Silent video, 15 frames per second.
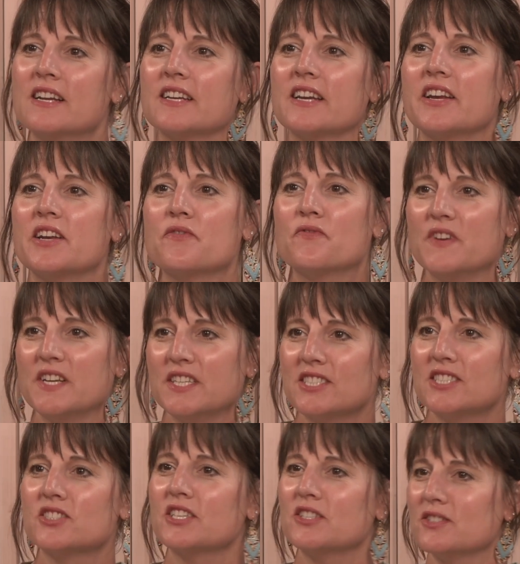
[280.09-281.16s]
kind of
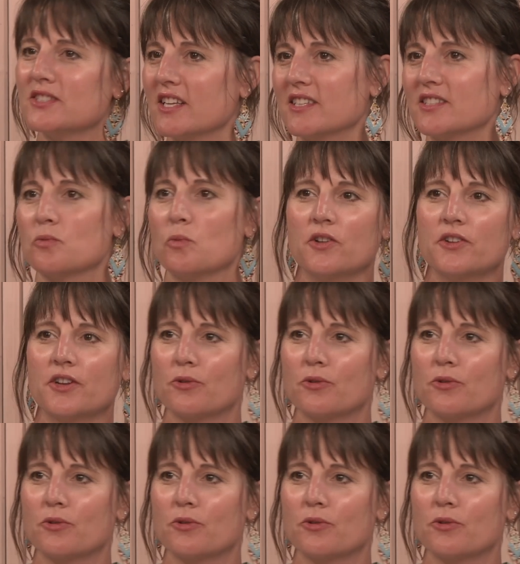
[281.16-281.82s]
vintage, like you said, it's Walnut